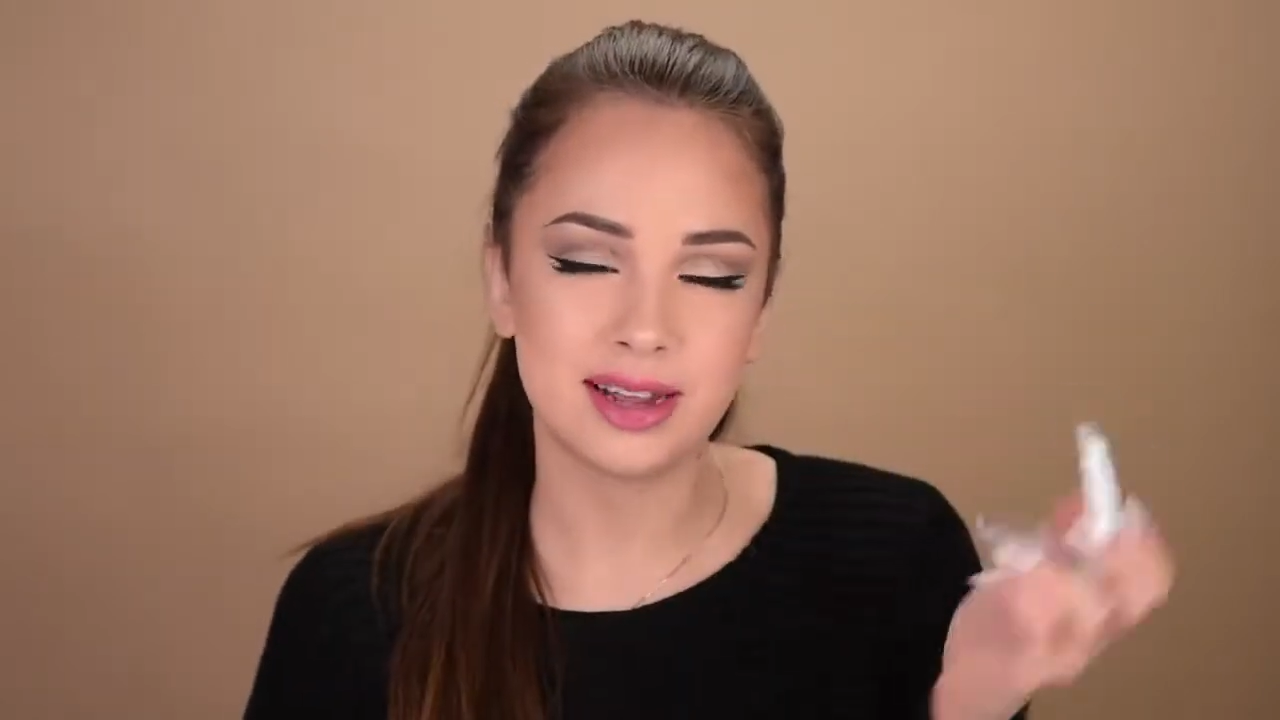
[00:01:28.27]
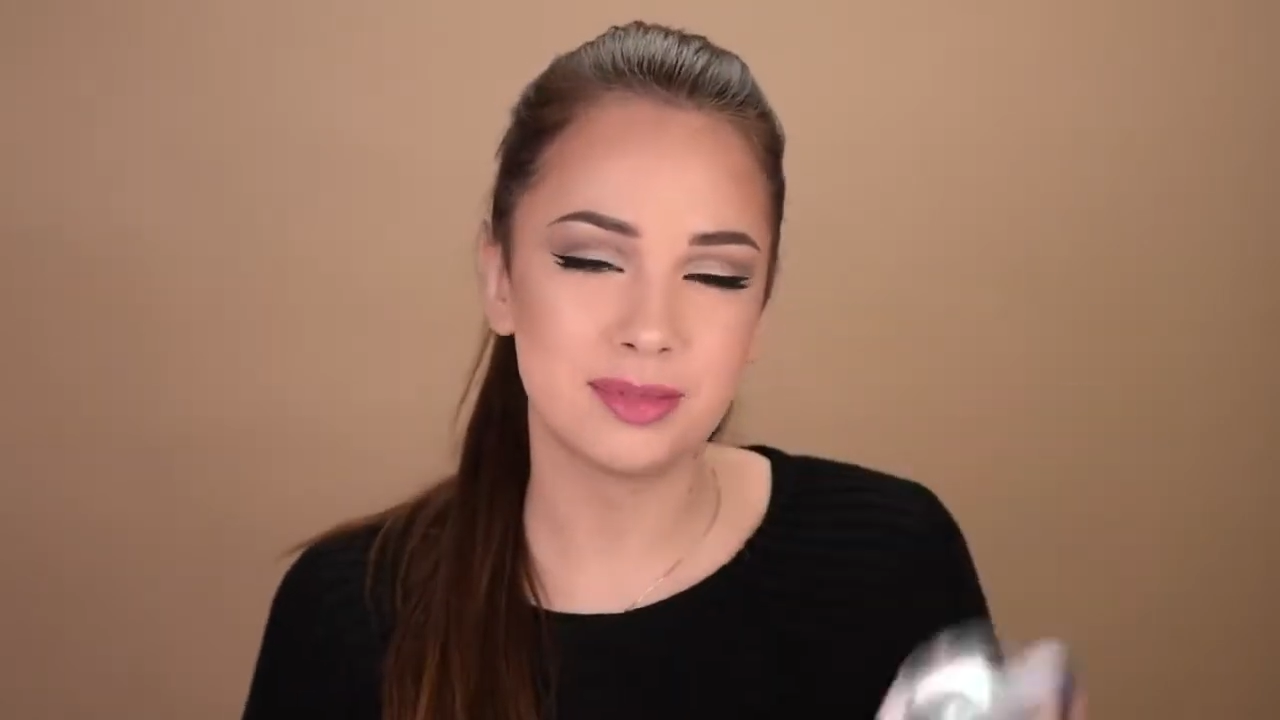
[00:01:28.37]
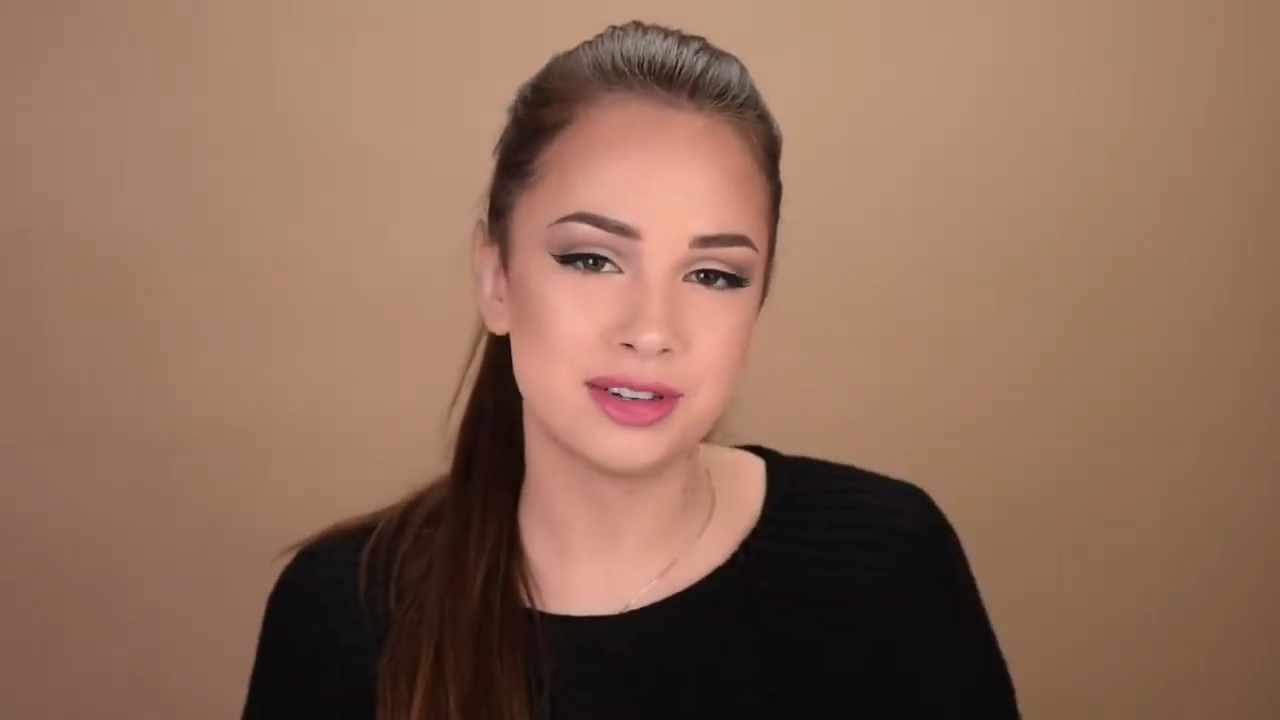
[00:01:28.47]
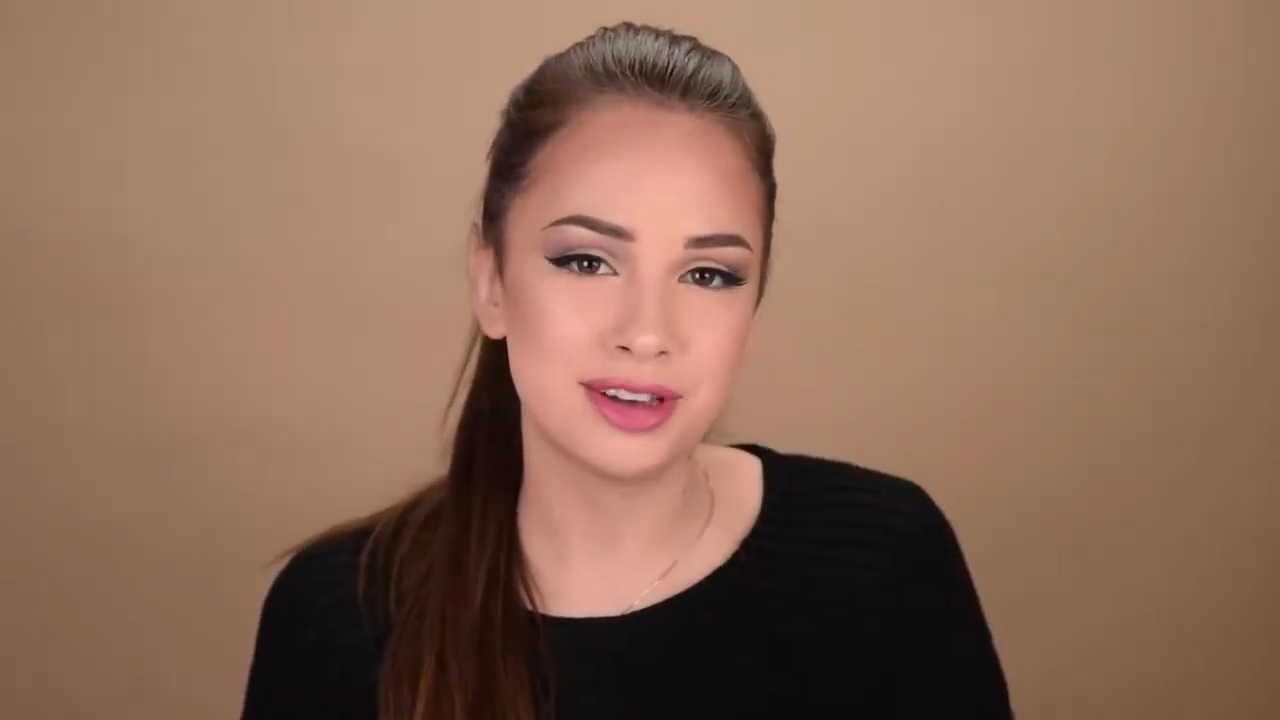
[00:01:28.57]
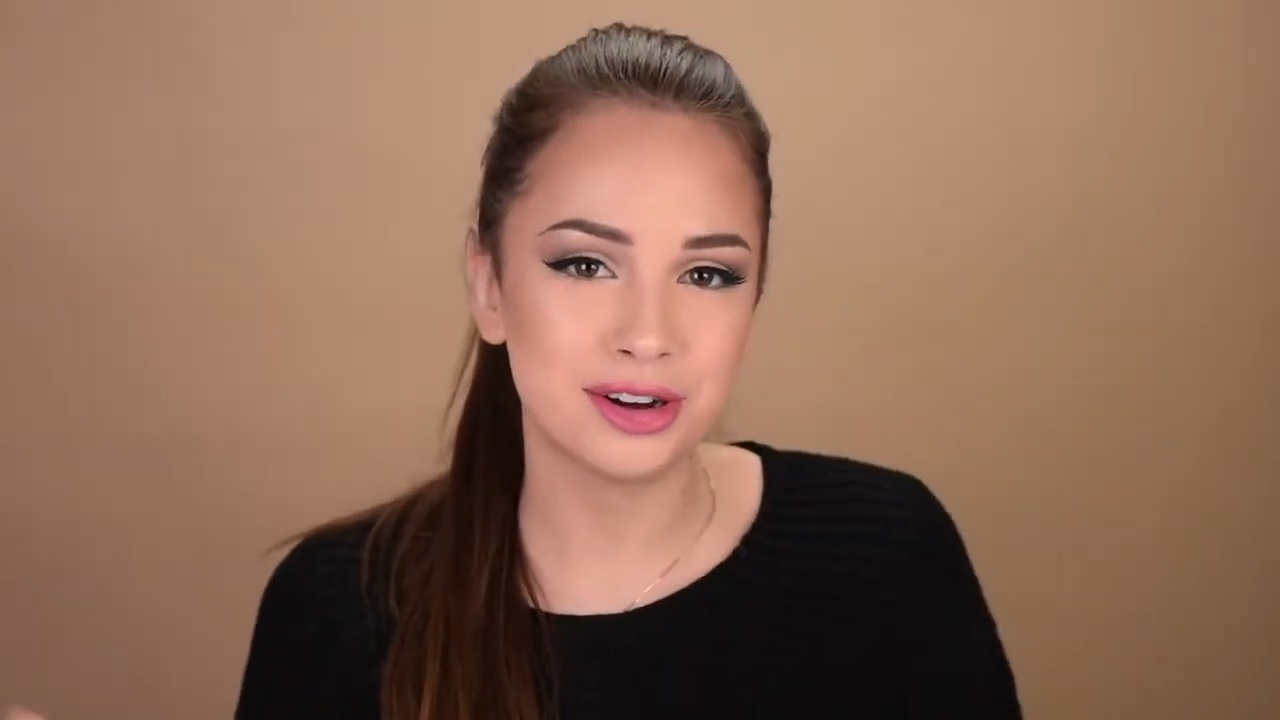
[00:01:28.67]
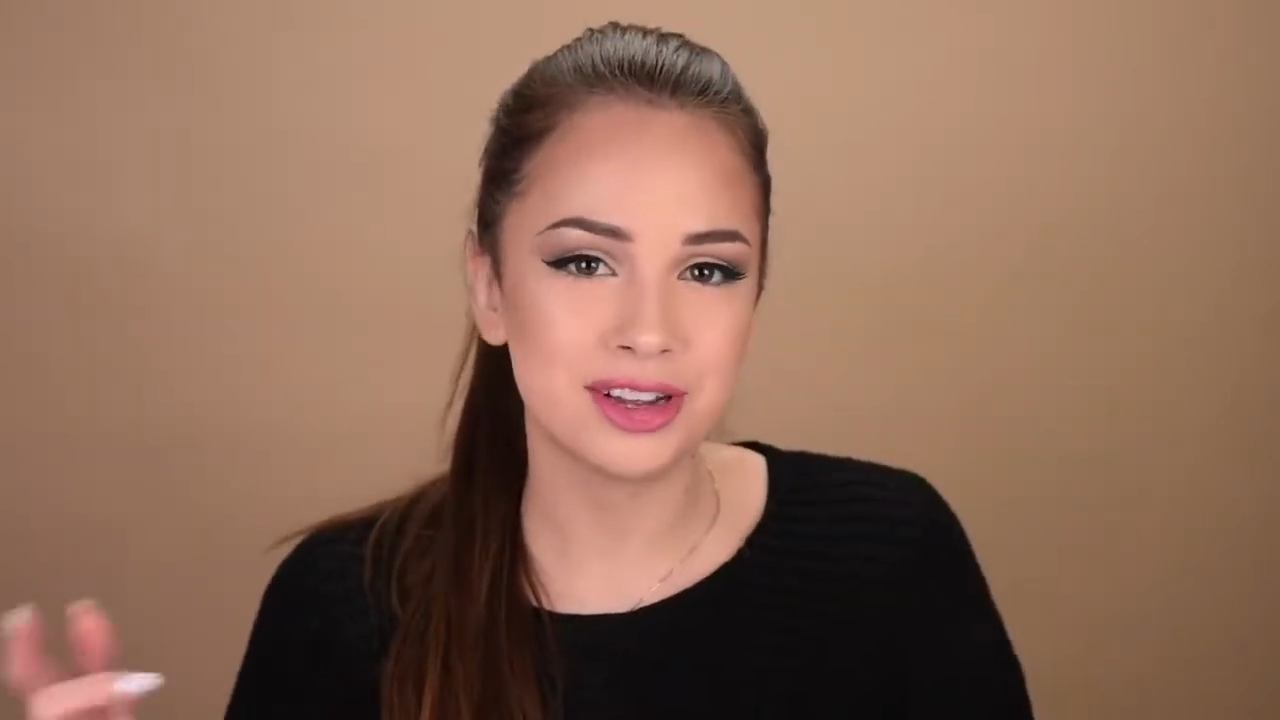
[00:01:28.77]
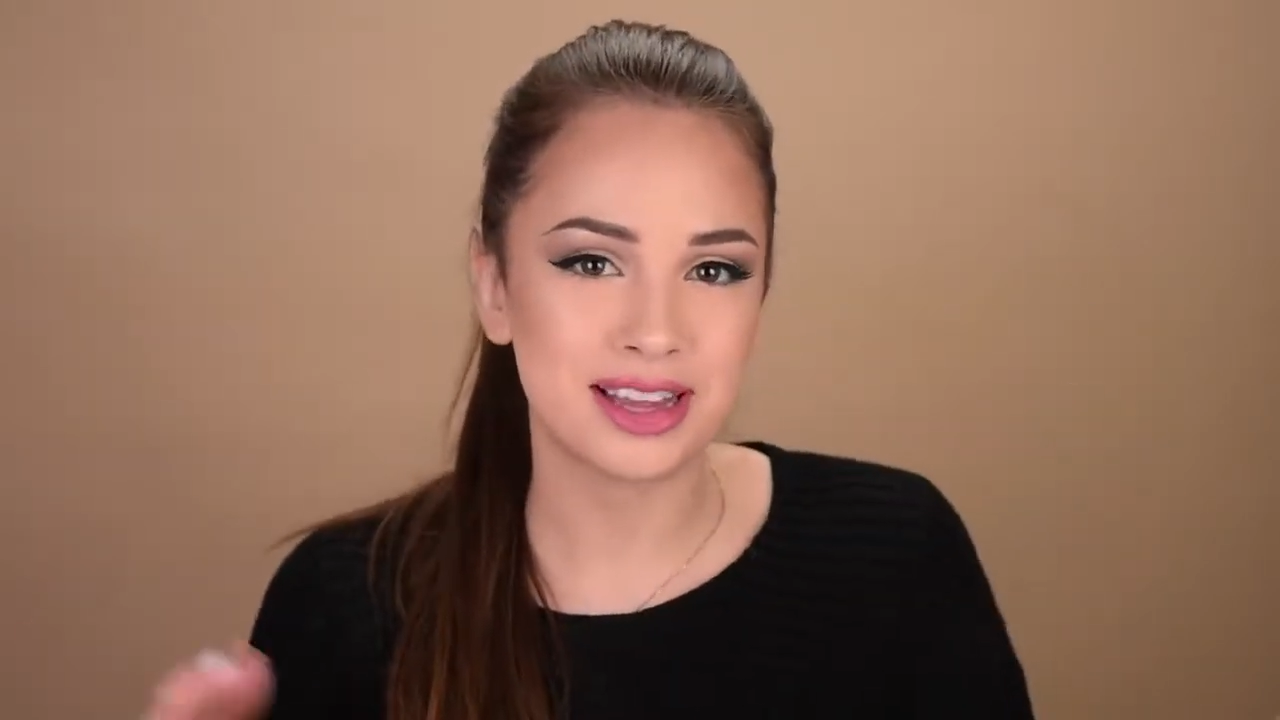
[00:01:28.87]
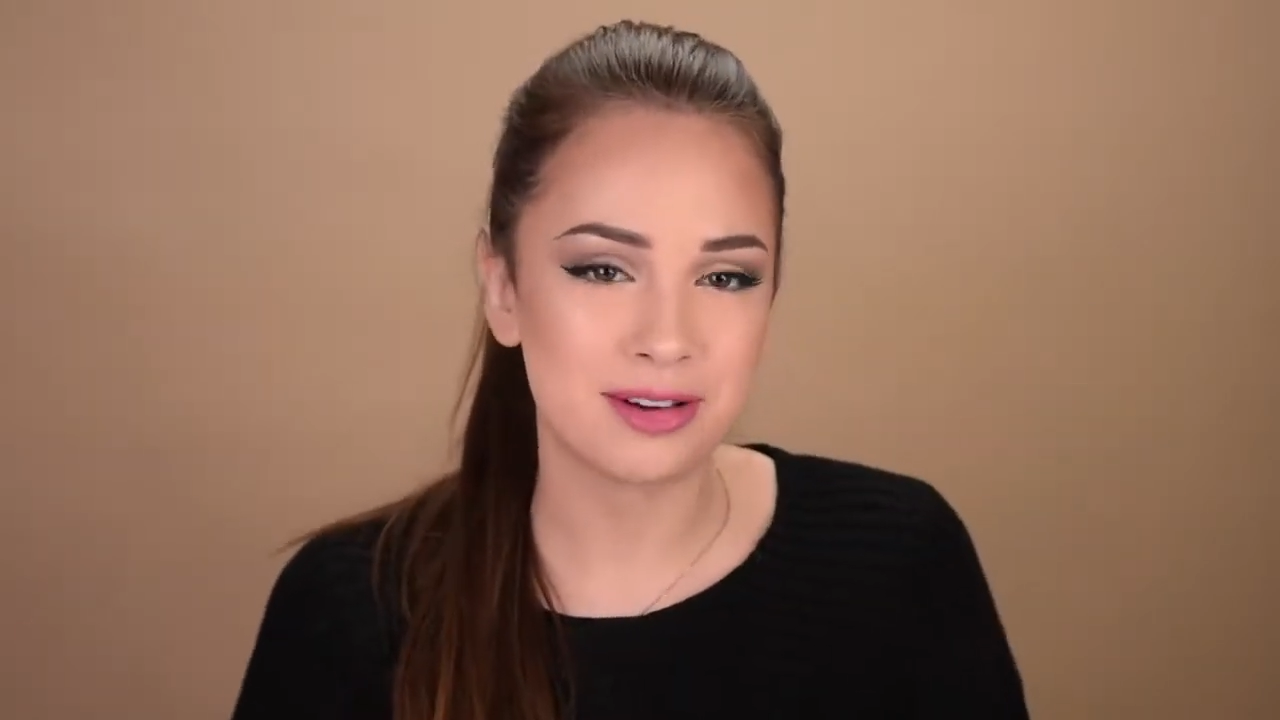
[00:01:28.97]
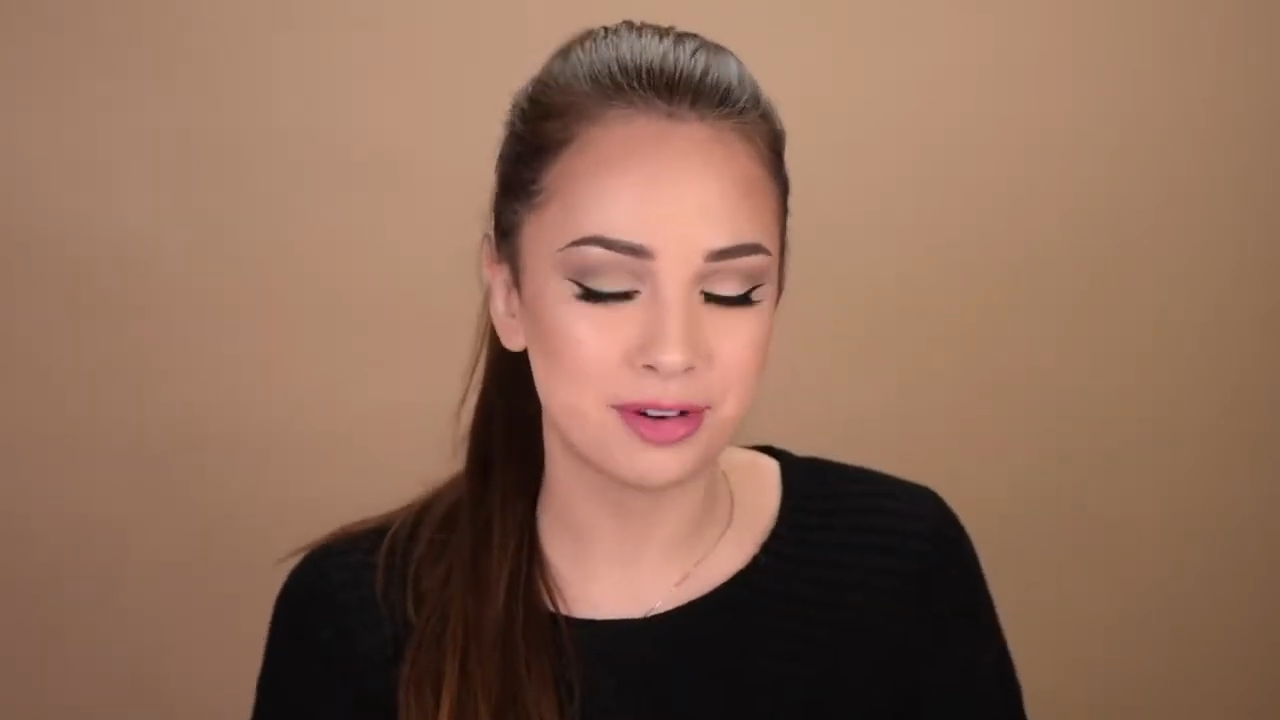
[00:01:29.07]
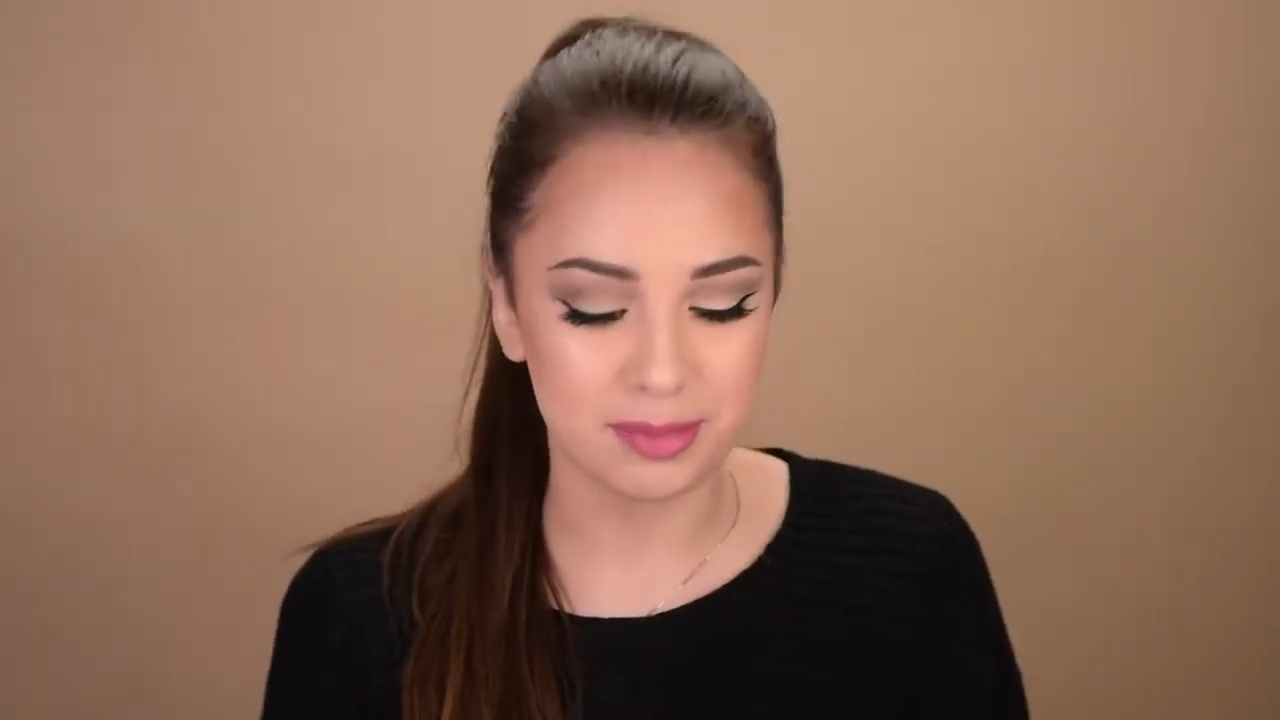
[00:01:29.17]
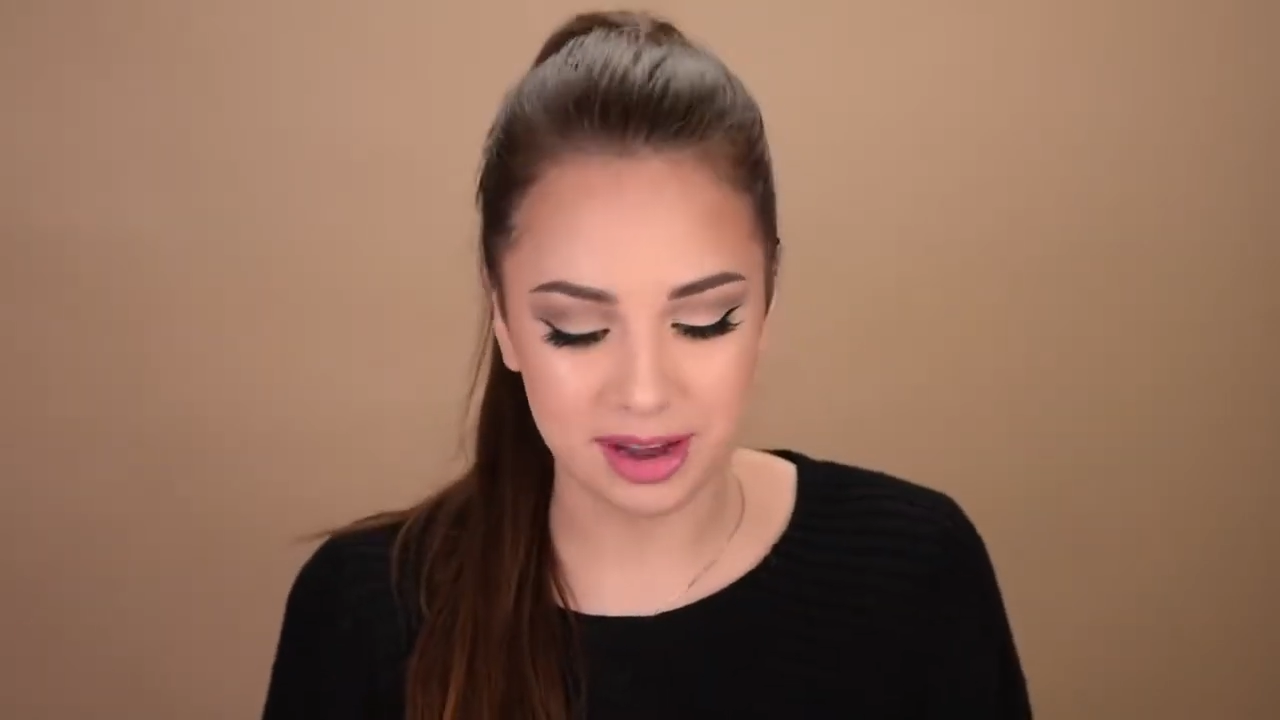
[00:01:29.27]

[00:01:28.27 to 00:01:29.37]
I'm using all the time for